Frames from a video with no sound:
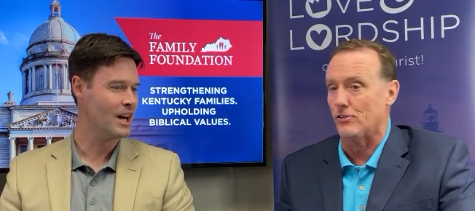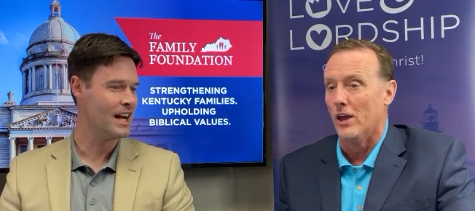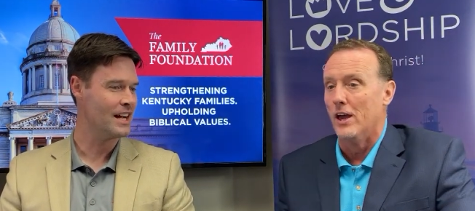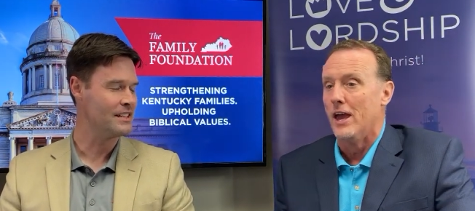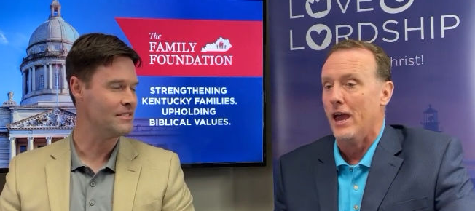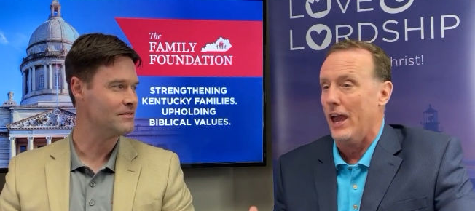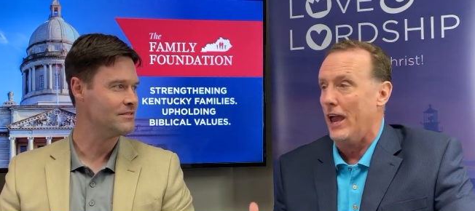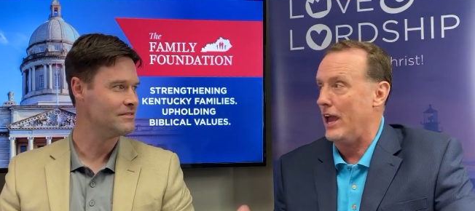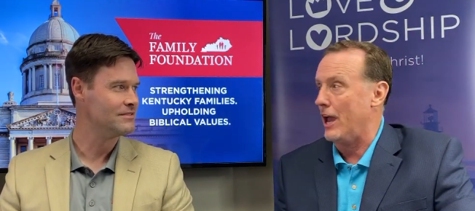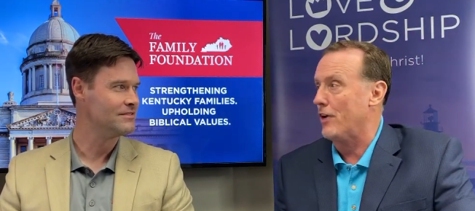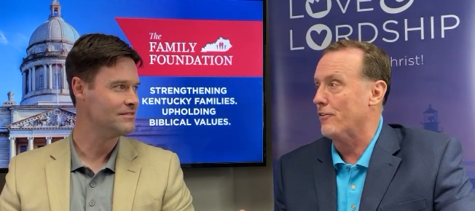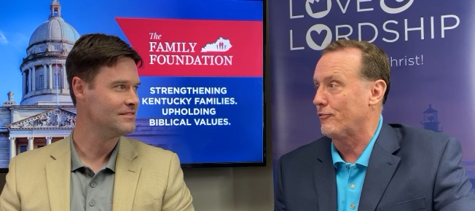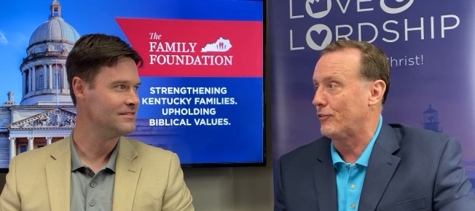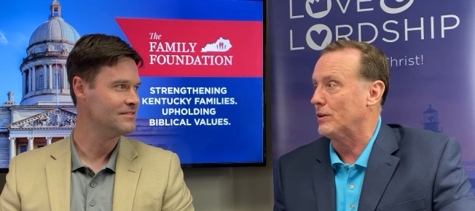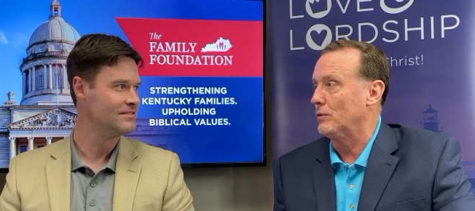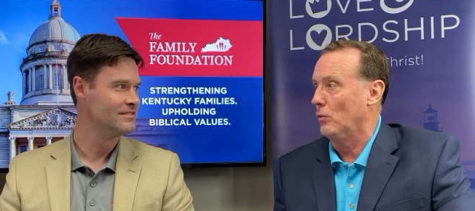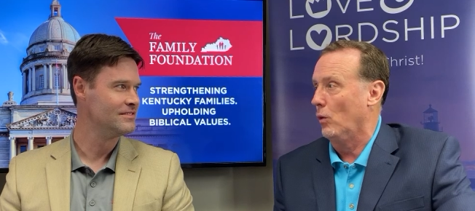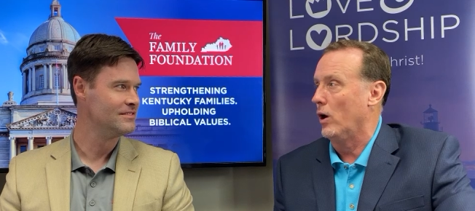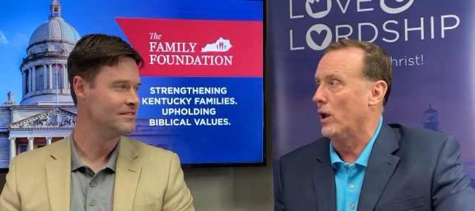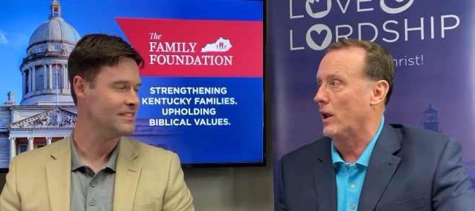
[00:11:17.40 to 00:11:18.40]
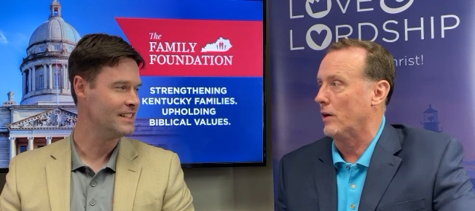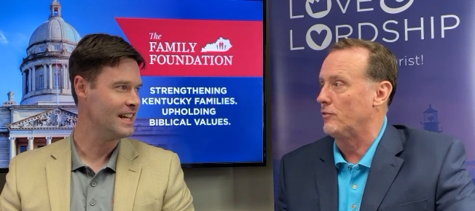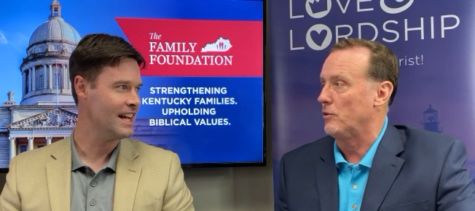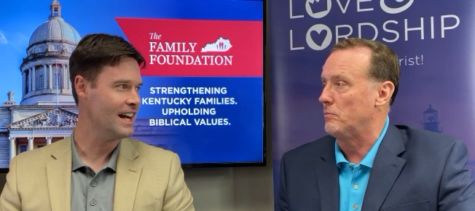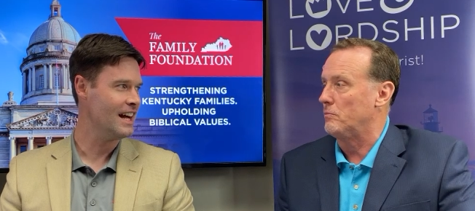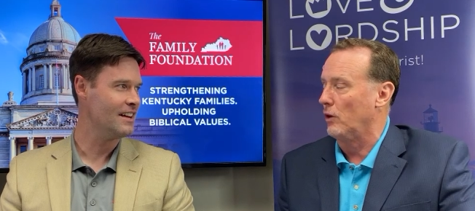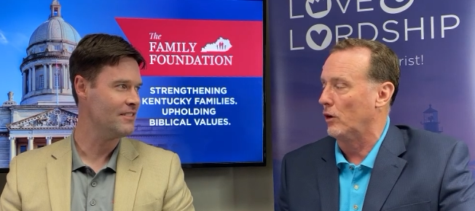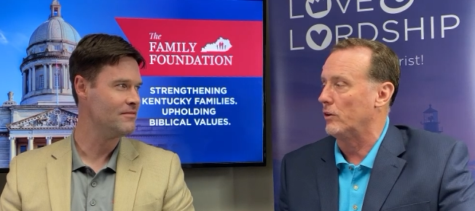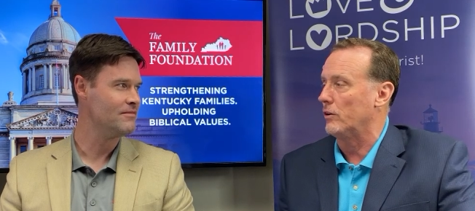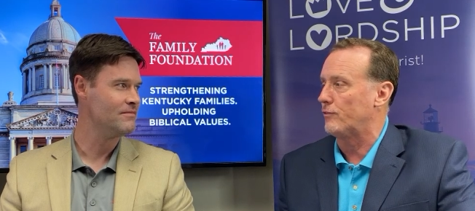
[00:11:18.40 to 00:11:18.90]
Speaker 1: right. every one of them
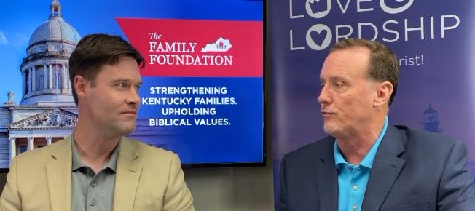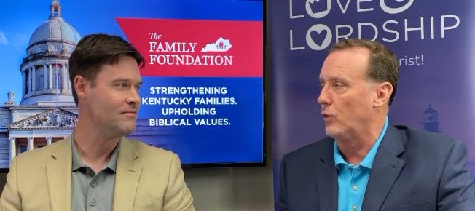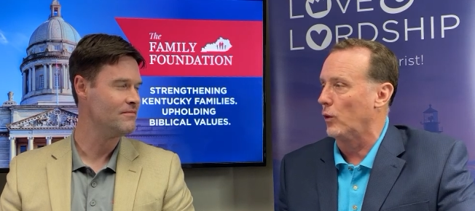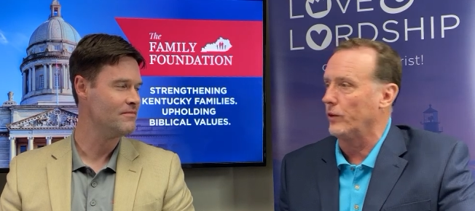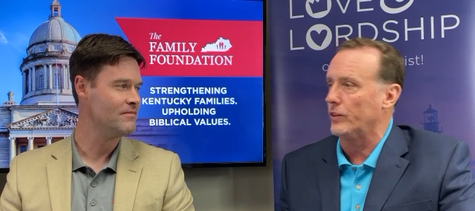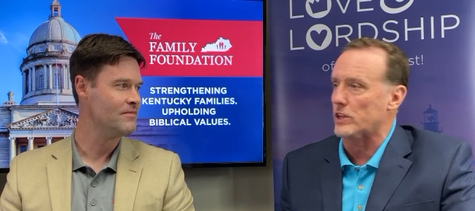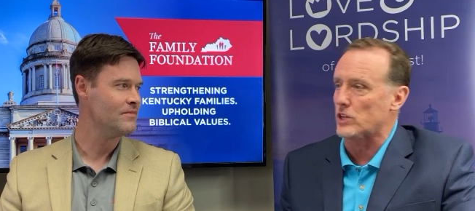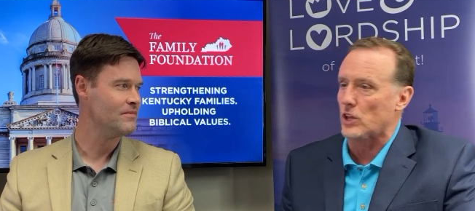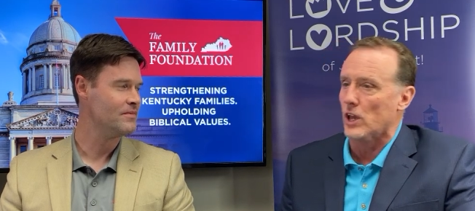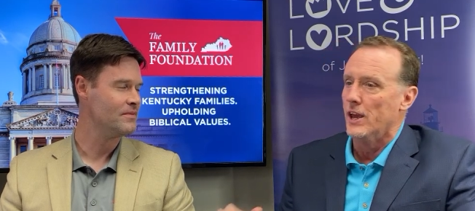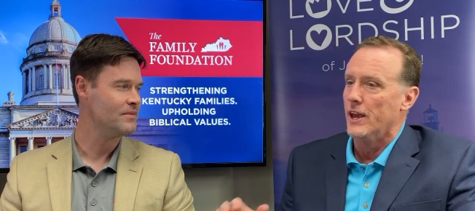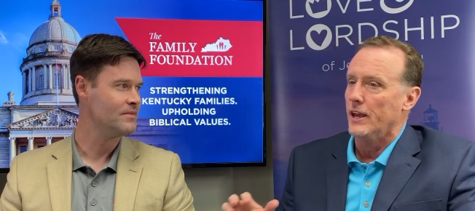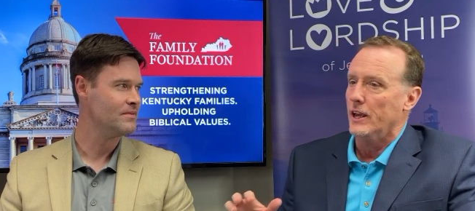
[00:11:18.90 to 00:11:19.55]
yeah. voted for this.